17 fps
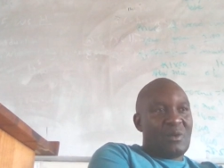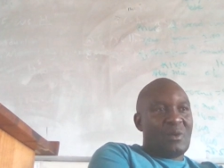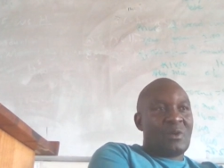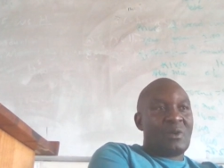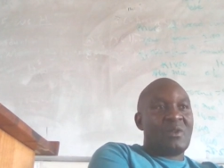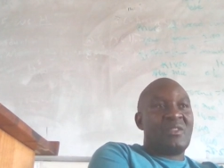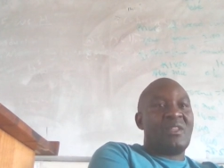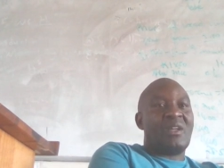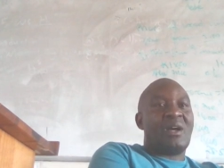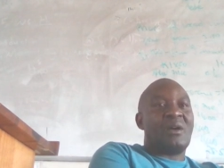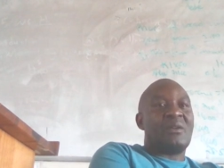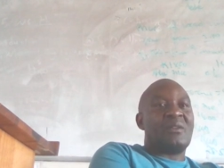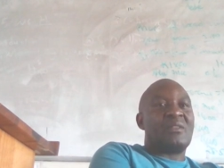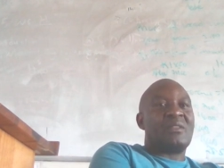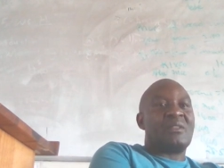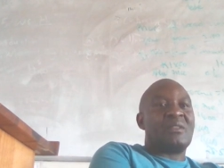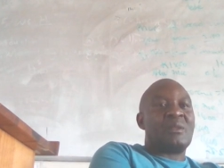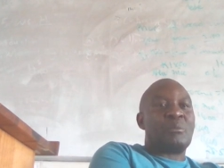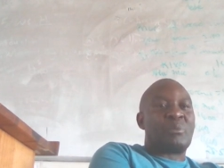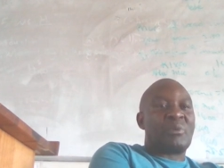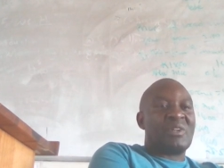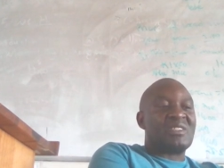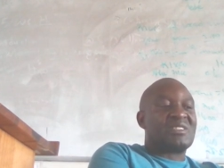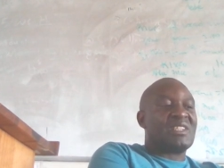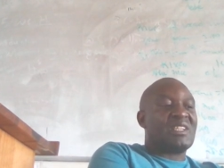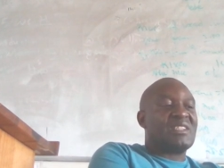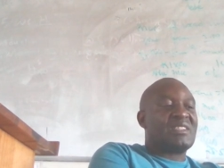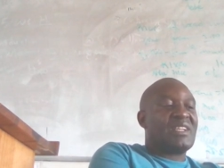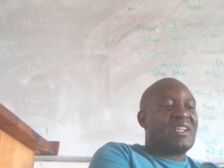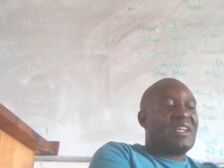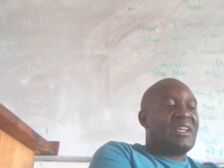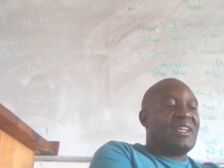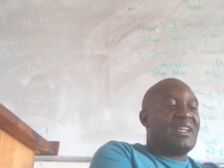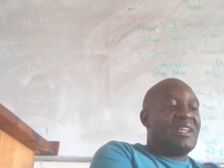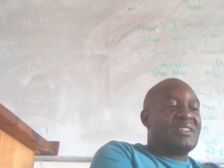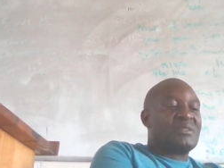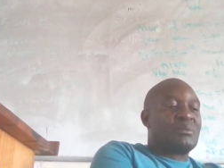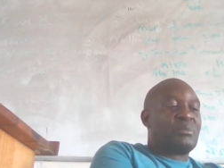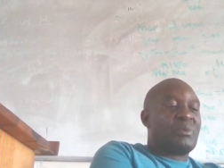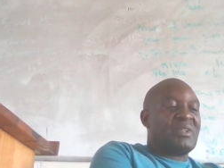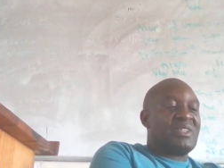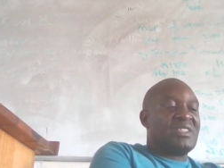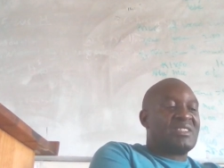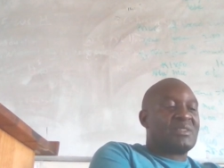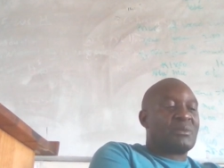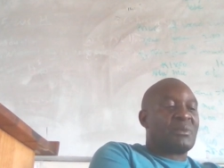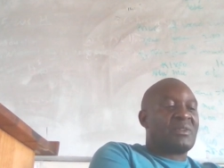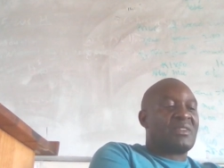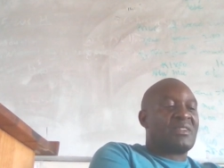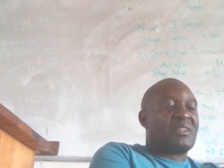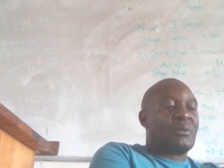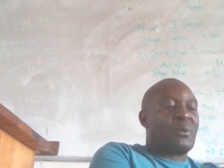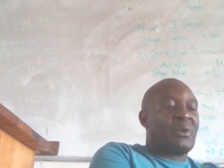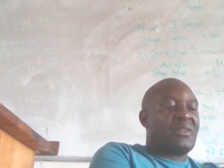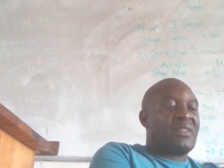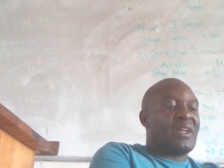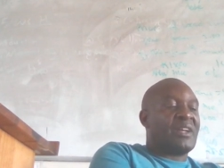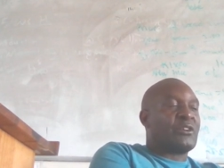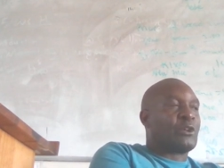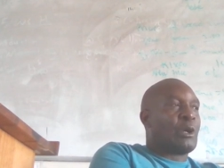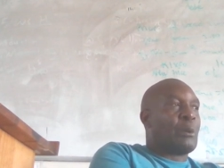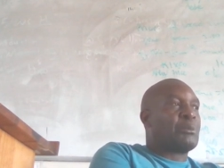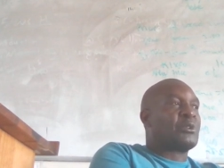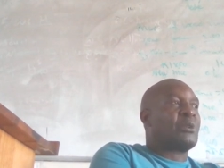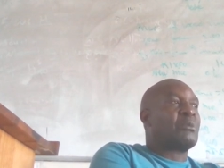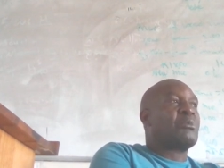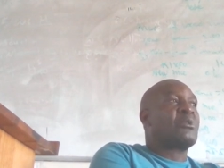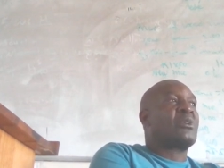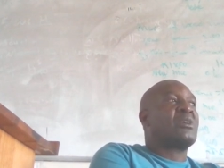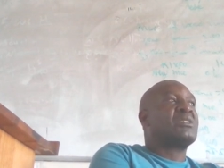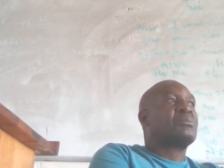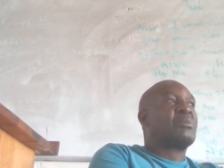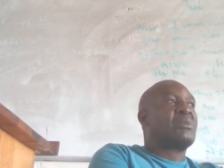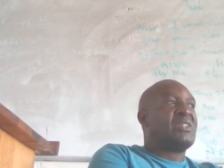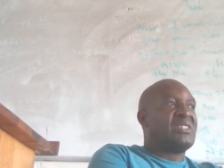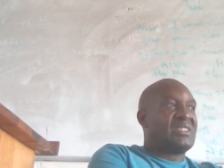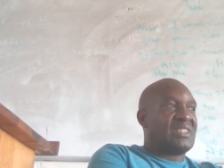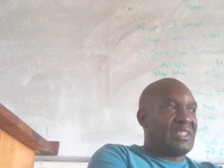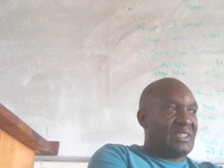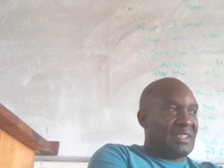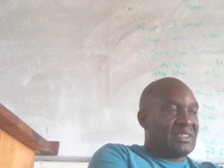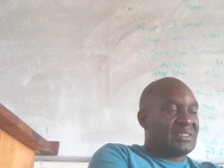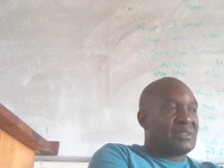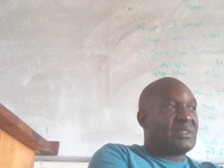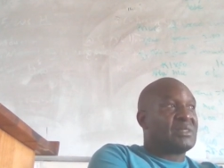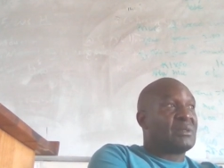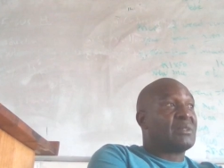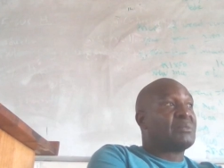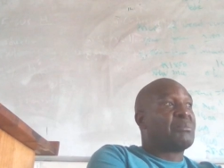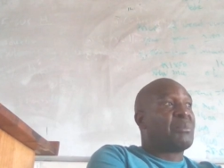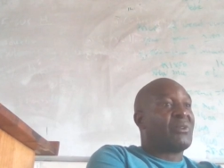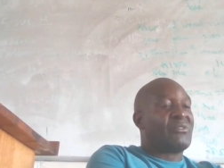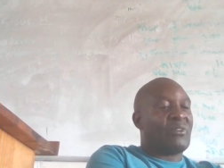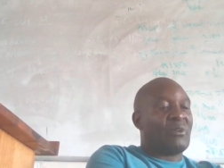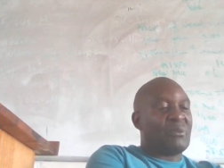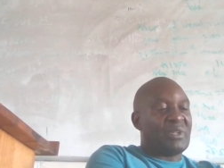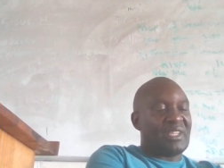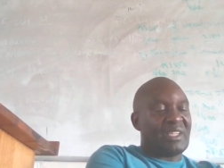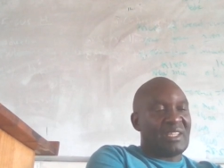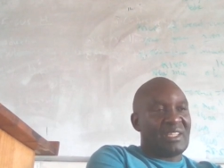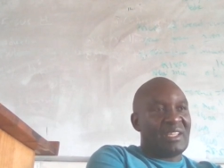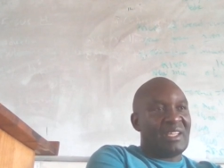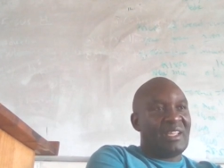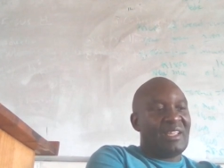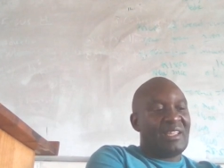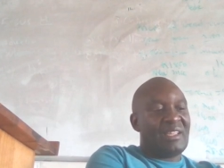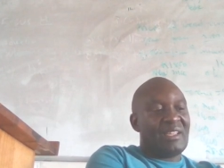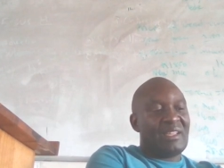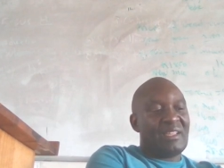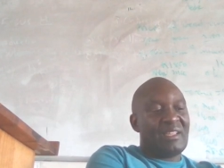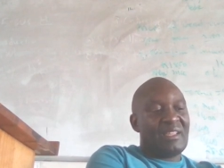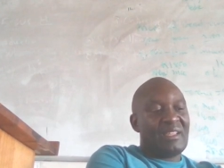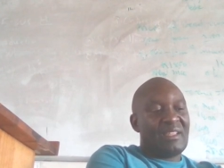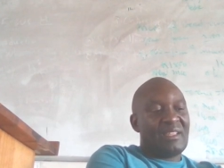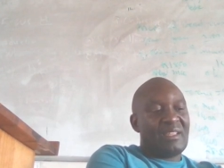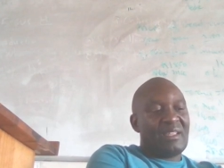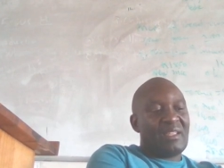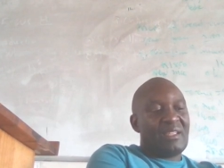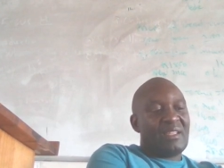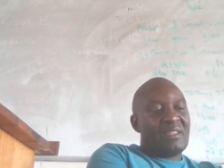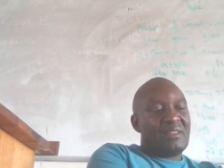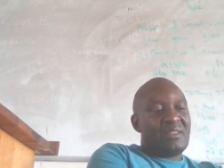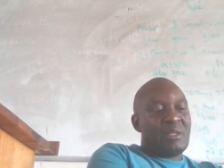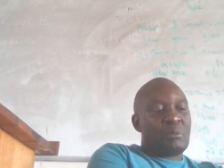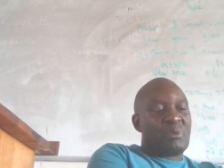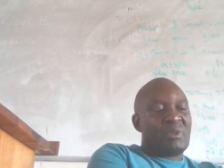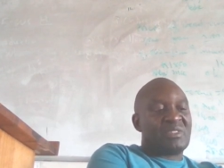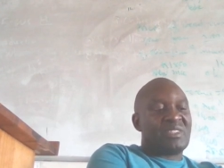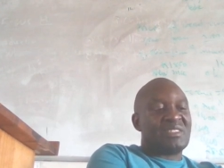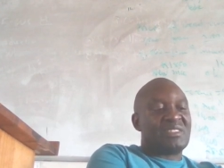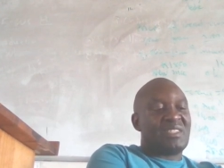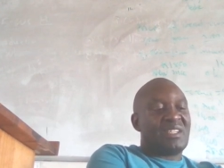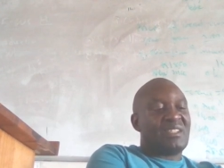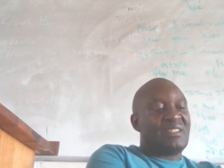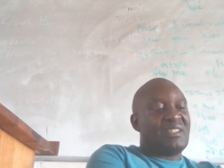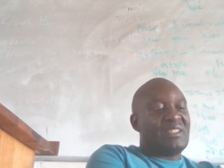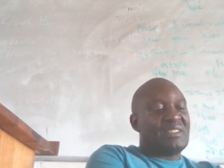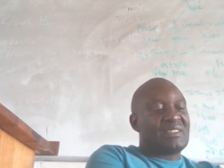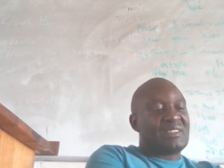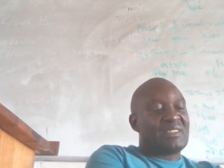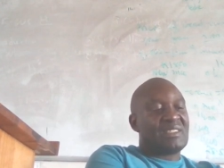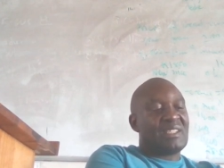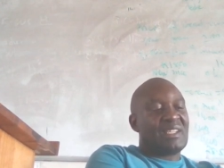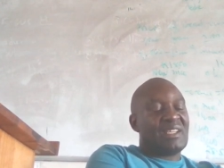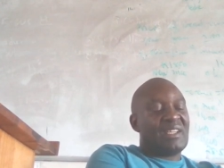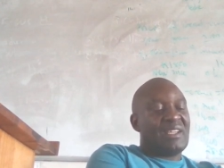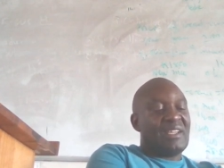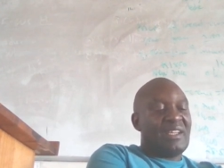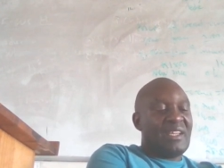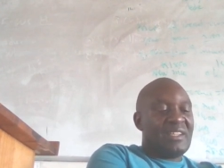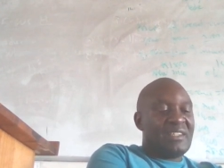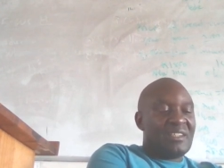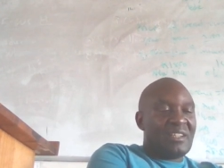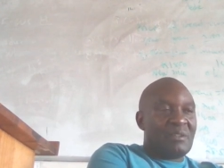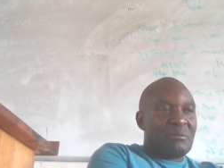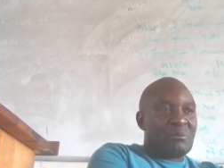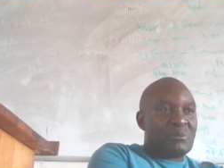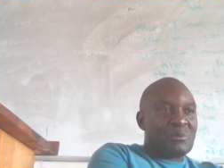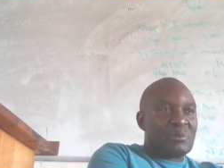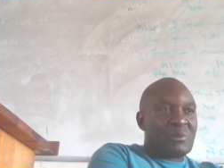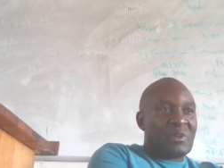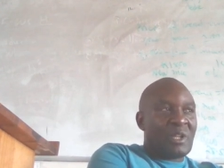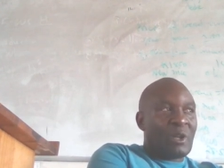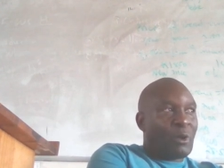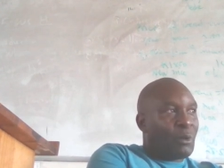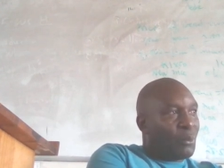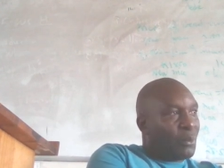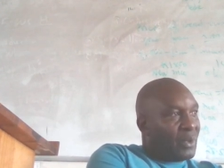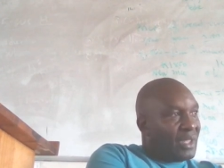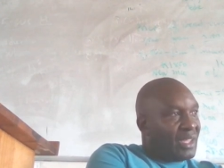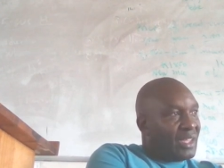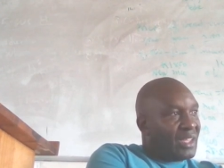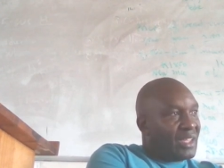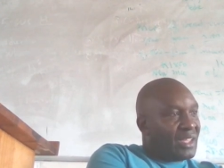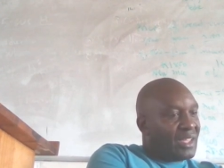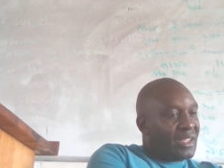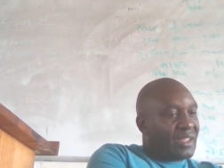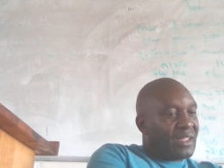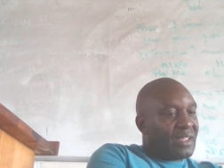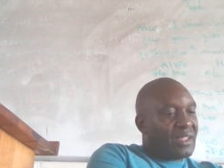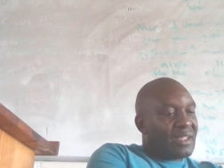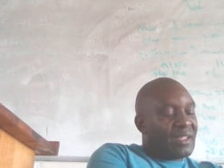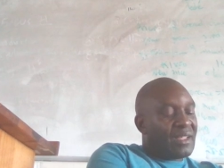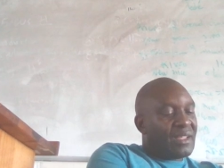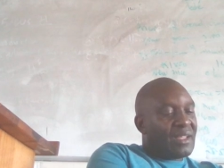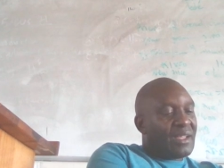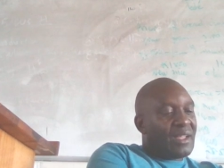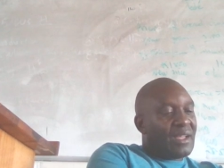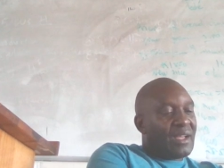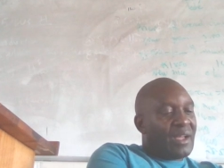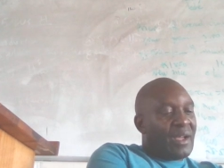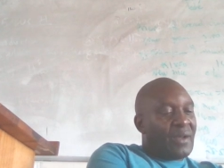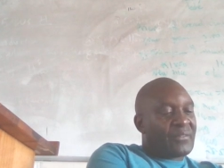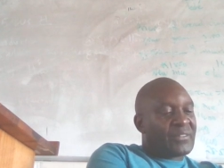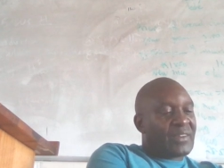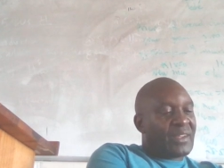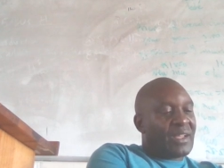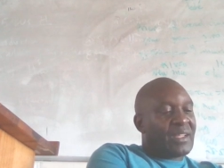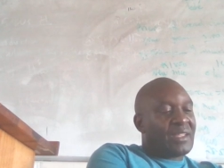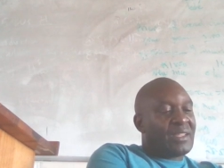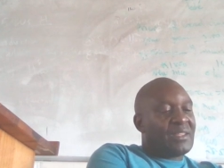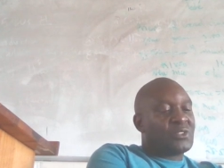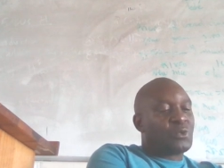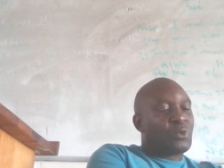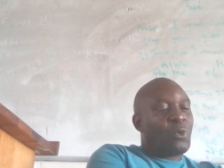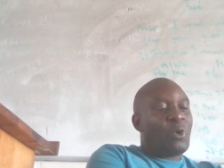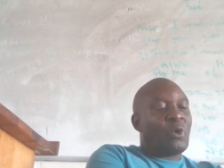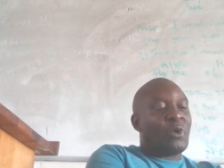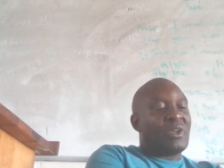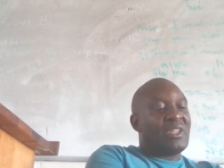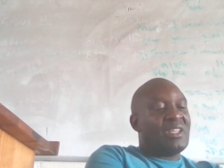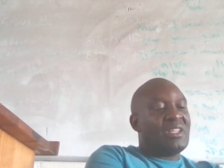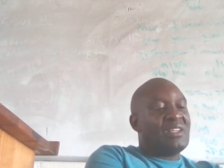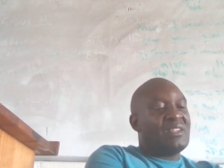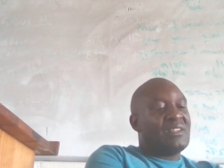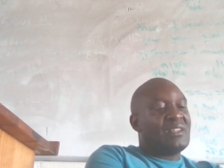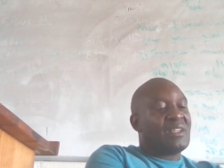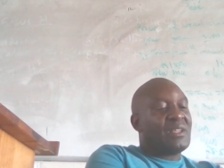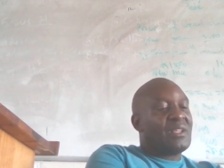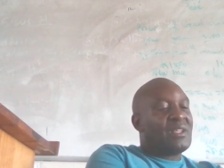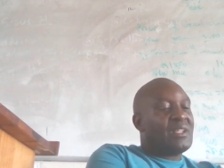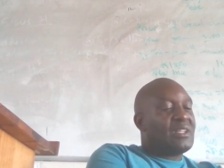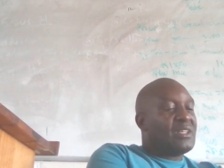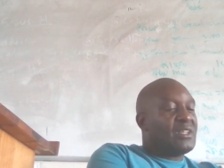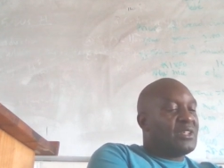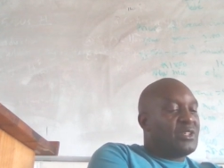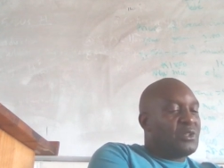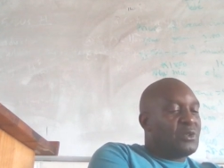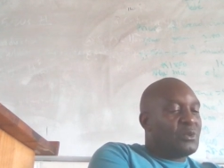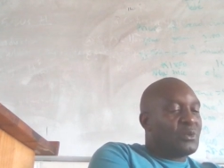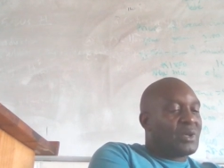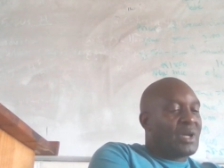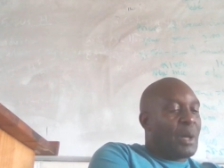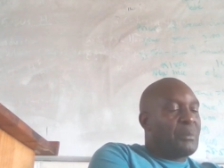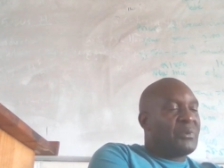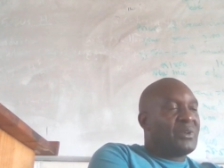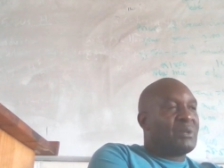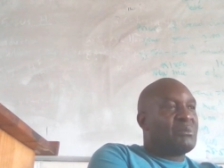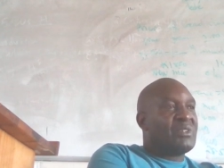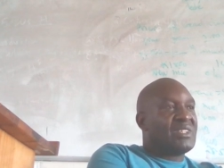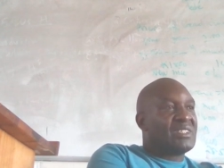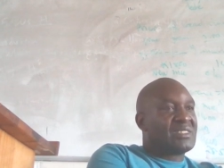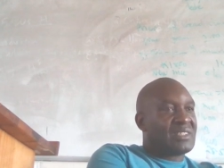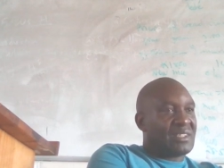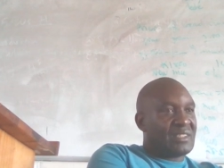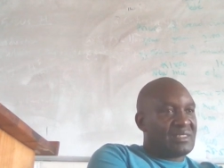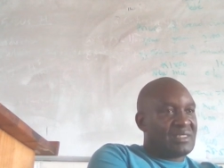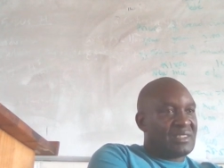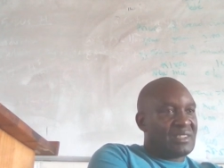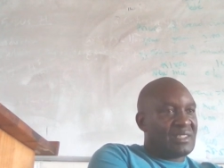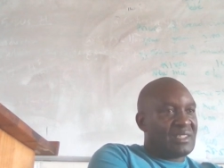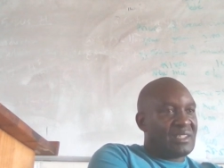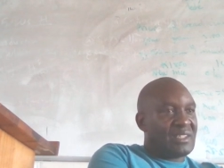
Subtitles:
Or the president is pleased with the way the anti-corruption bureau is pleasing, is performing, eh? The president said this in the long way after he swore in new cabinet ministers.